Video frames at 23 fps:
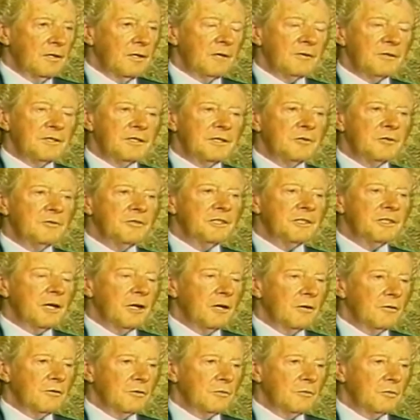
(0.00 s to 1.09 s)
There is no
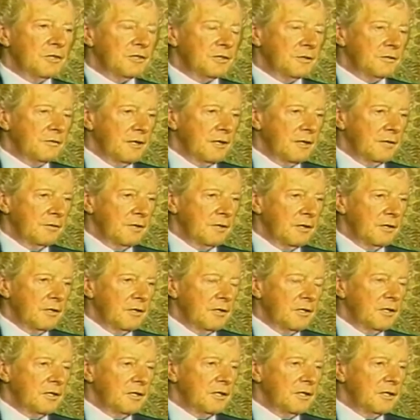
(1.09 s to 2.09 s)
sound whatsoever.